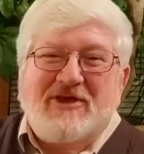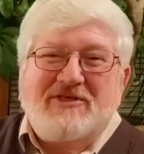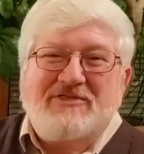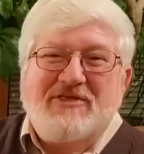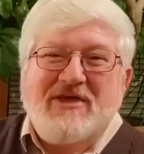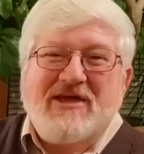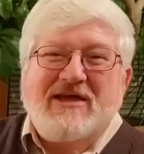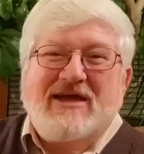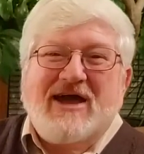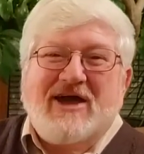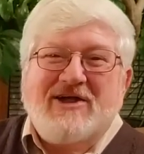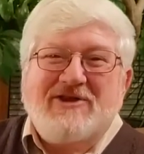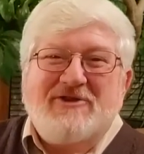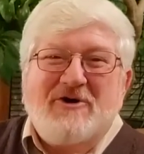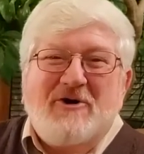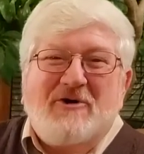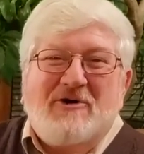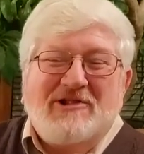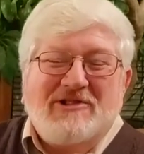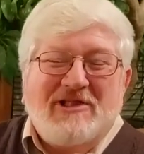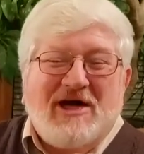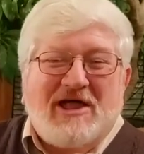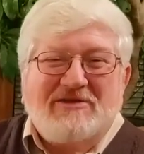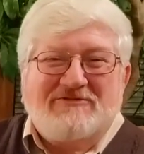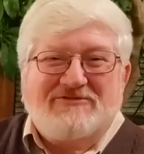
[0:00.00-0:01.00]
I think I know a
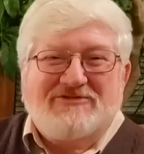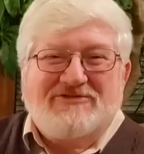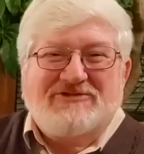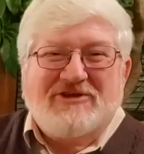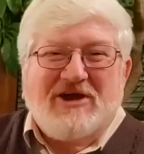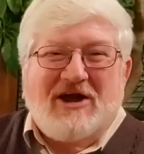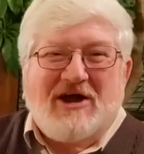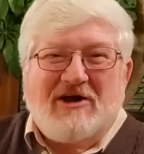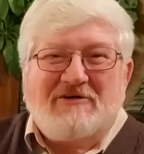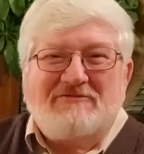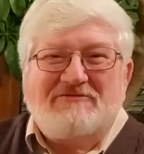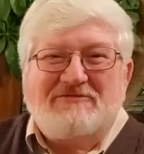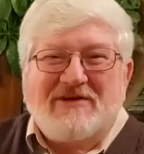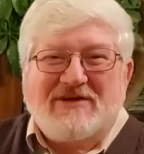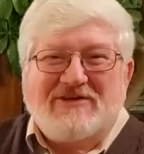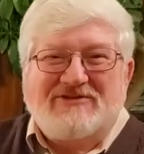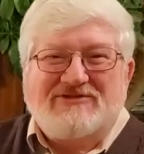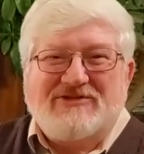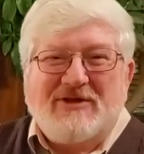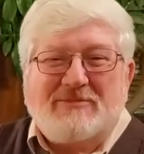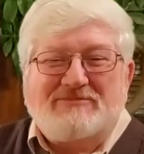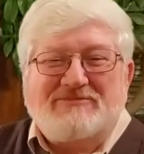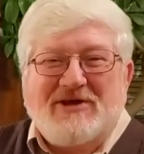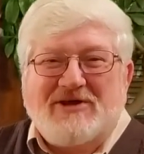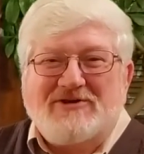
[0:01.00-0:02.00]
lot of stuff,
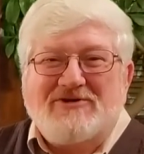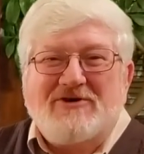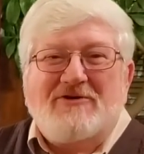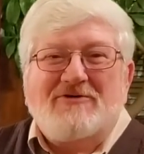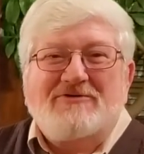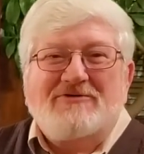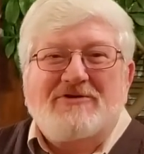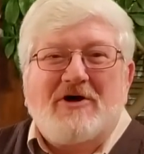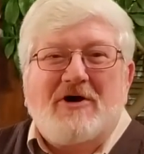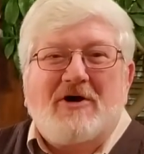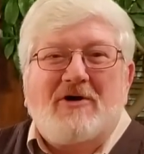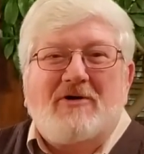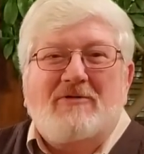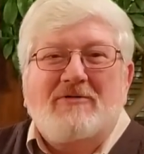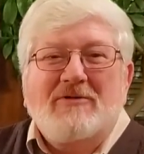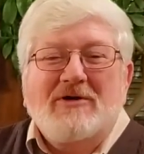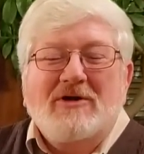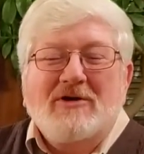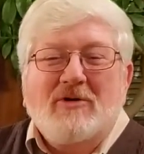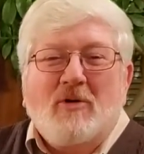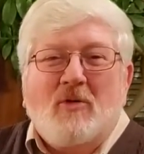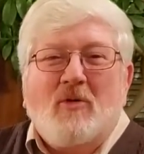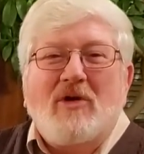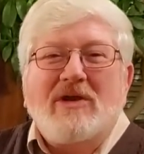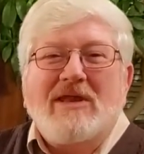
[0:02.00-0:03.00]
except I don't know
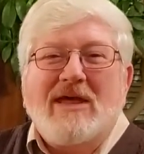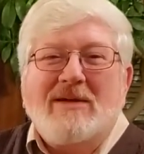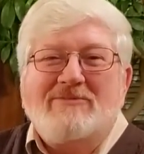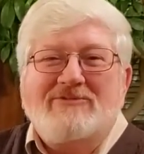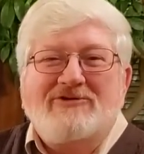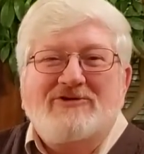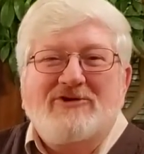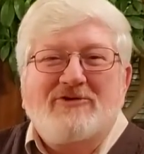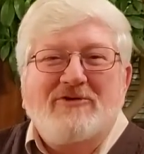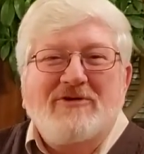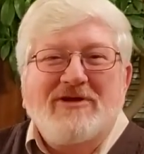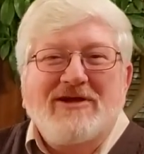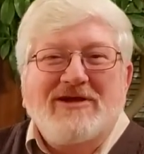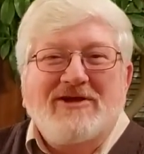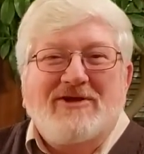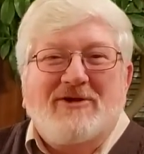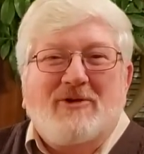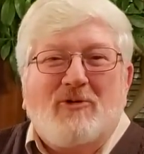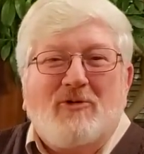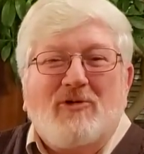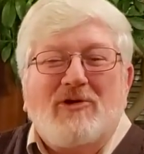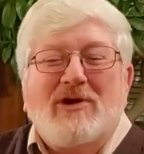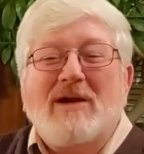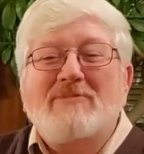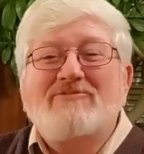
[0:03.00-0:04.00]
what I'm doing or
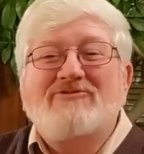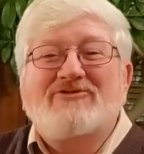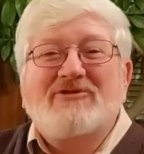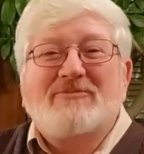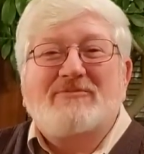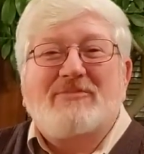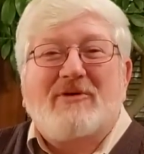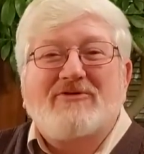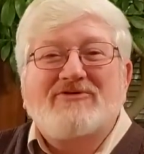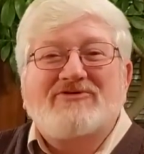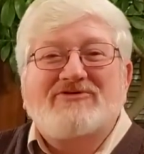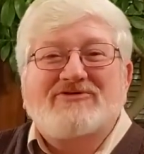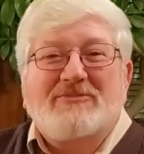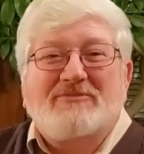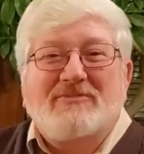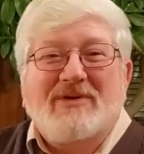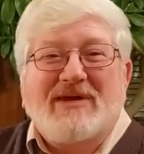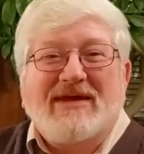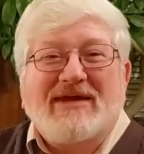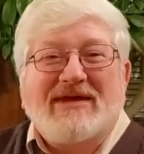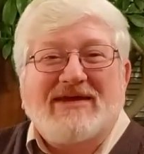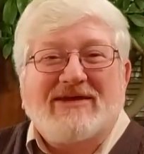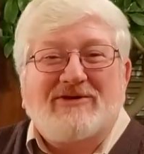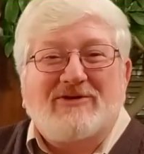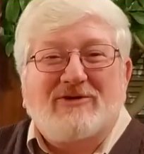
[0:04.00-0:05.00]
where I'm supposed to
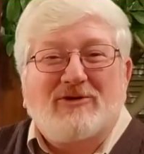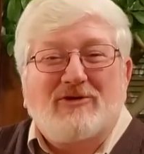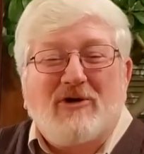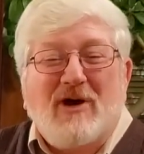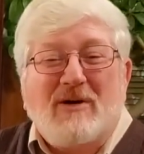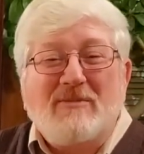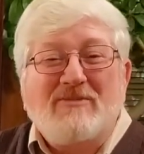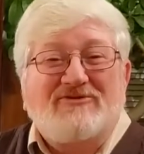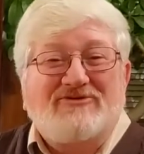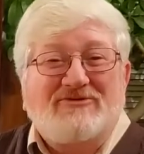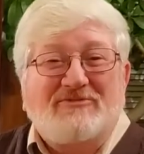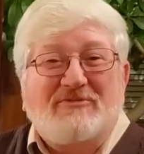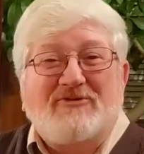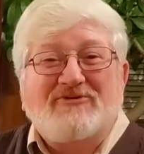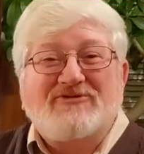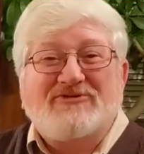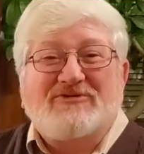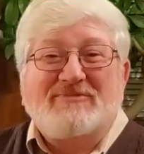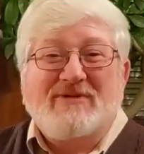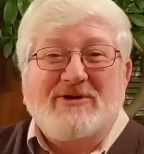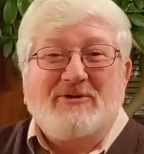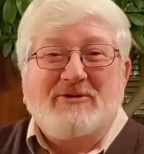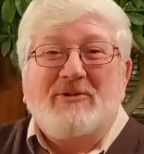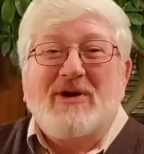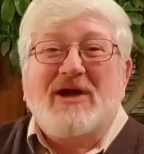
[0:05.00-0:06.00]
be or who I'm supposed to
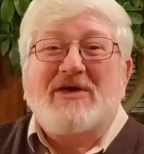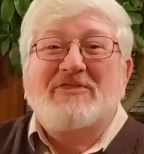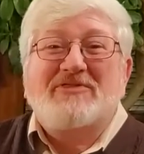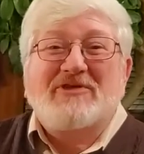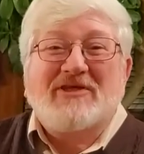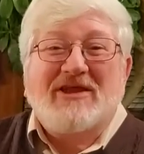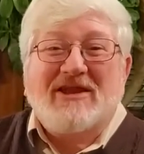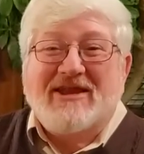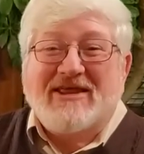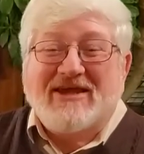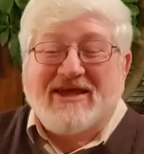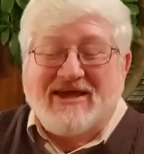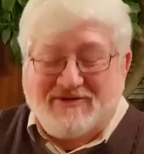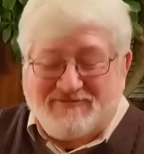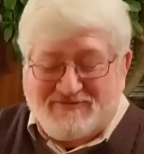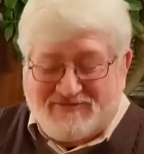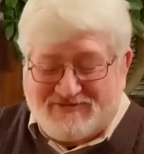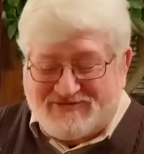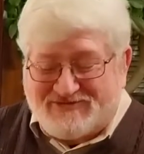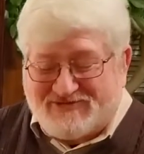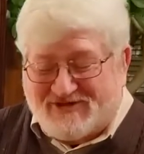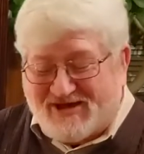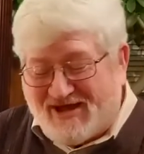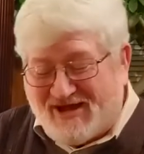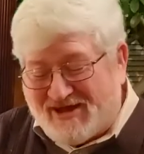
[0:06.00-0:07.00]
be with at any
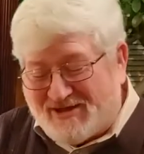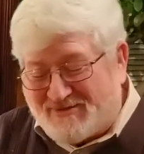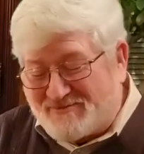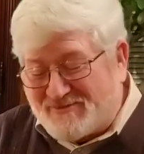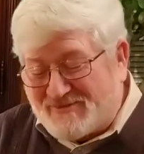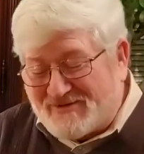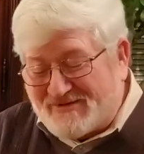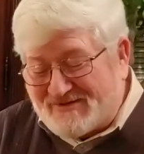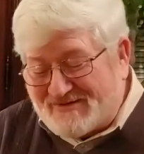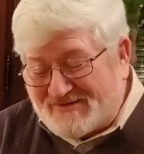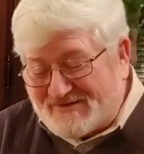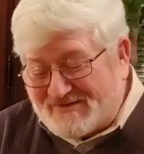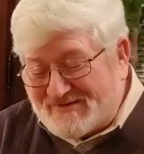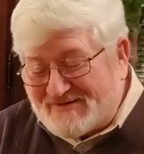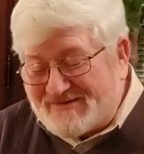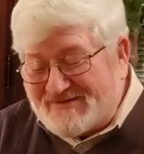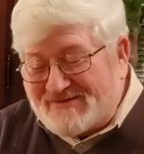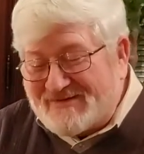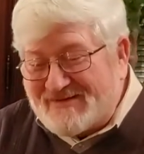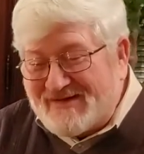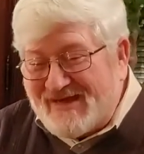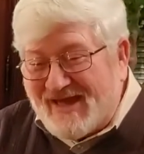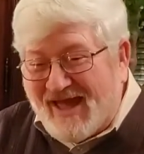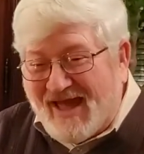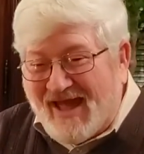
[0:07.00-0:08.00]
given time.
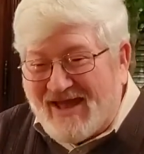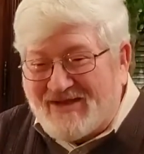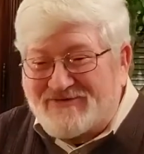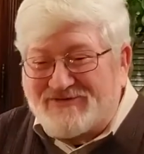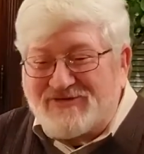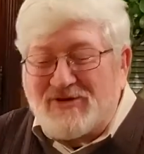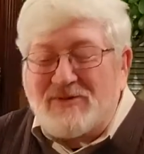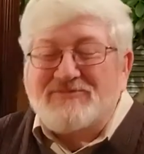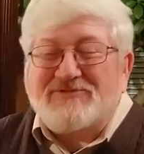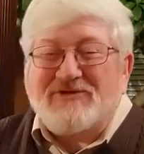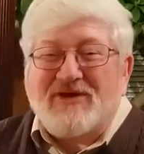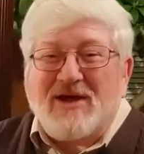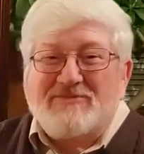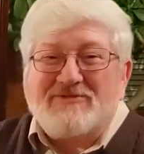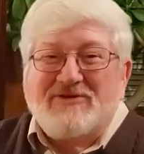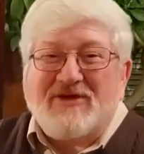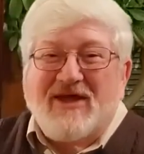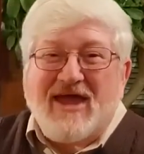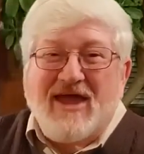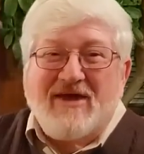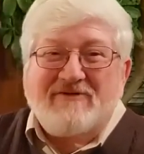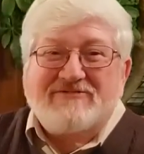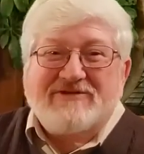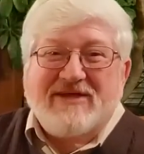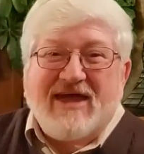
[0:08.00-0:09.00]
And sometimes I
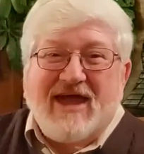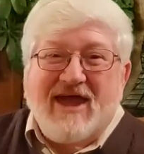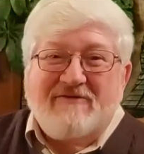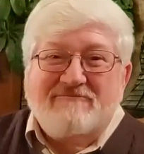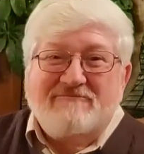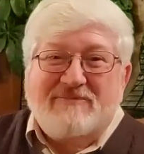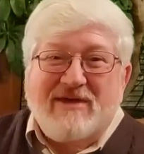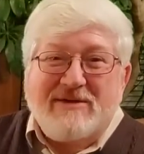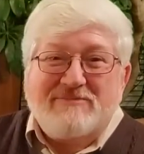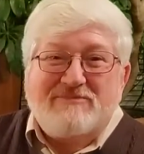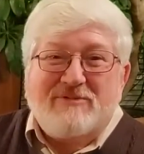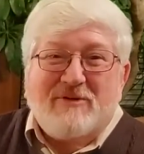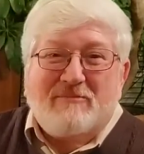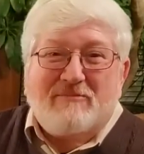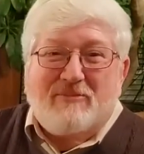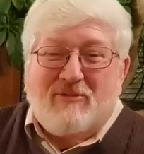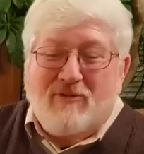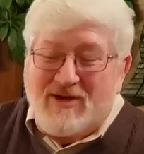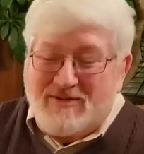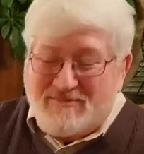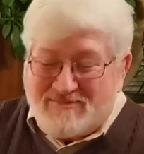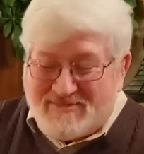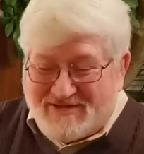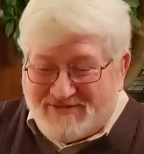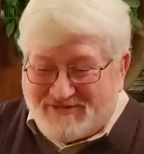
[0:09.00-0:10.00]
have to have people
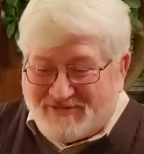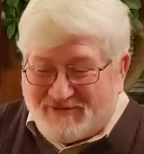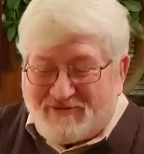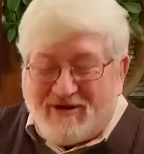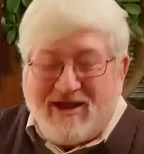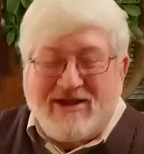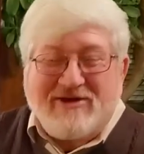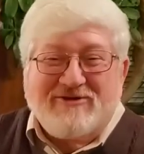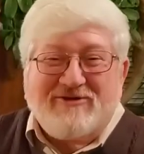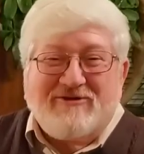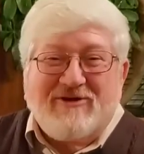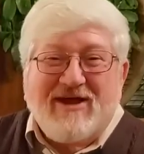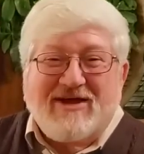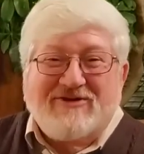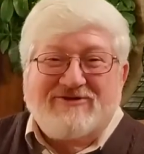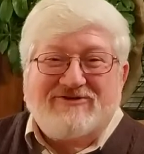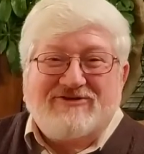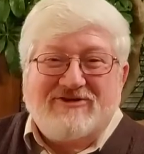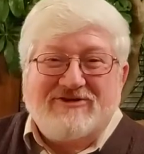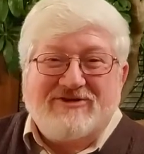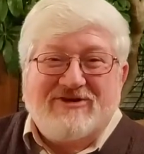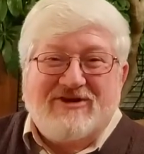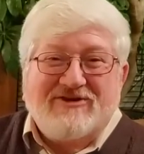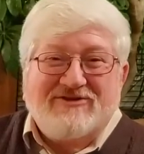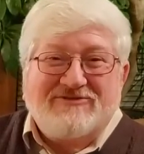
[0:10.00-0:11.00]
point me in the right
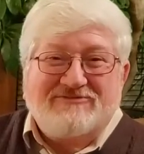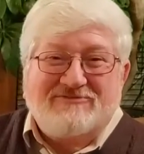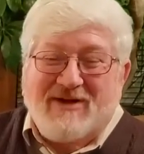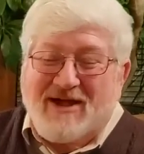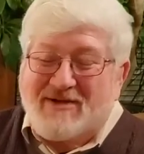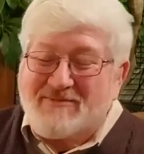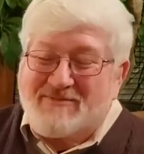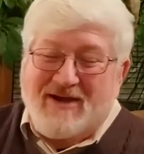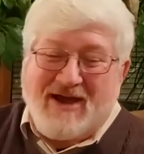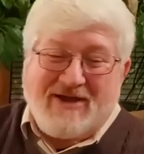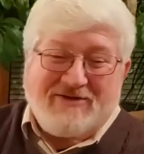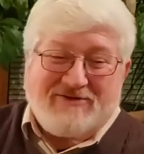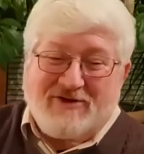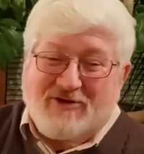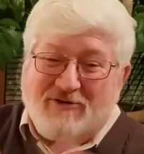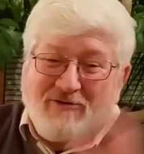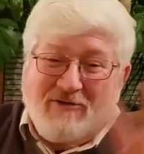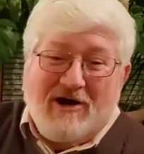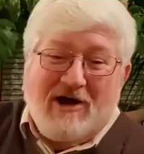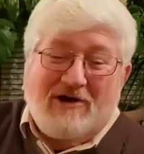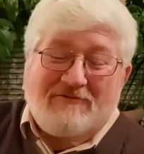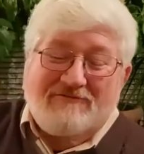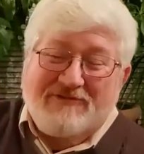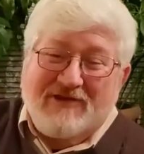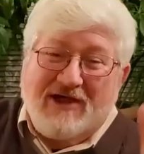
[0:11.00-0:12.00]
direction because my mind will go
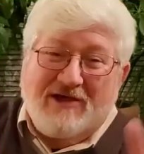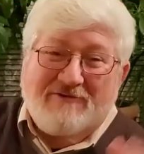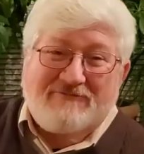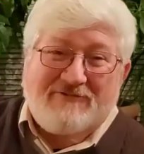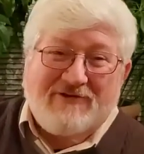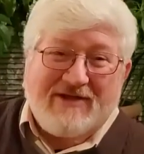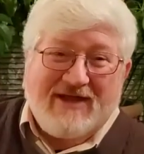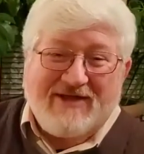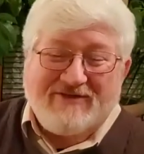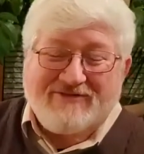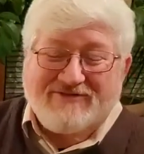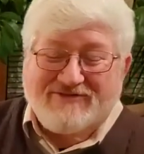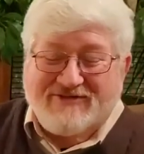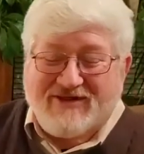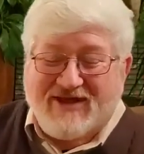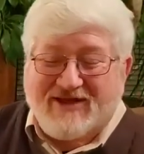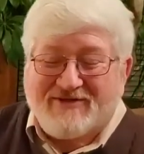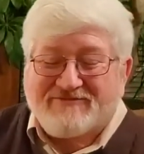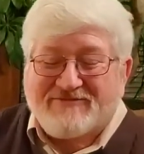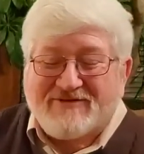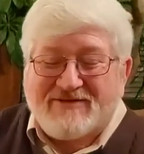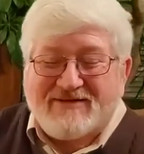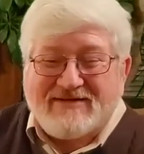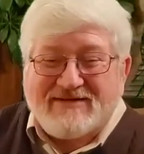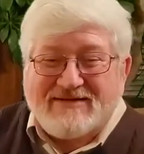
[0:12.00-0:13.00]
off and I'll forget
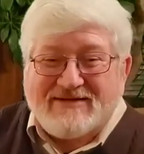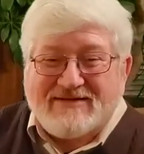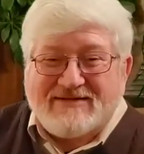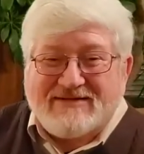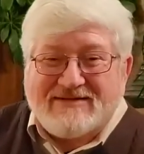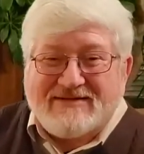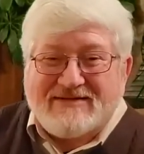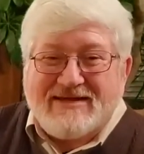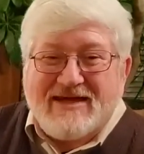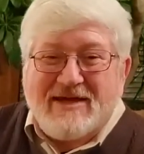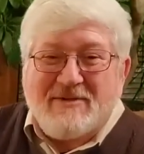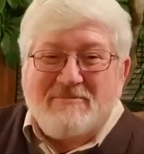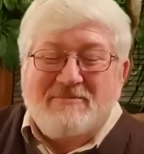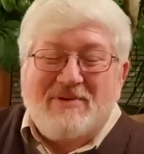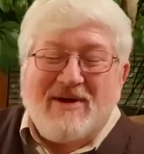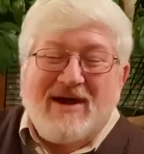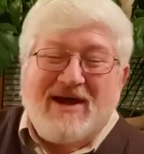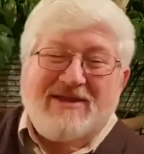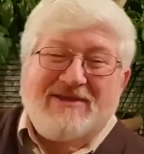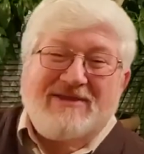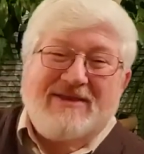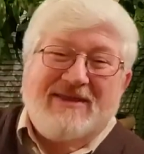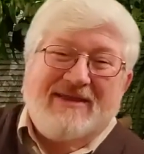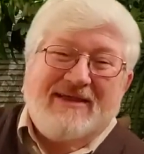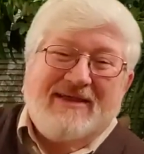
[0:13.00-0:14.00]
stuff.
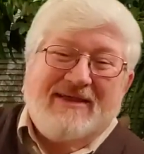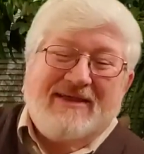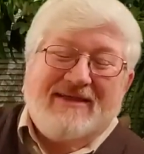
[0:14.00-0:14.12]
But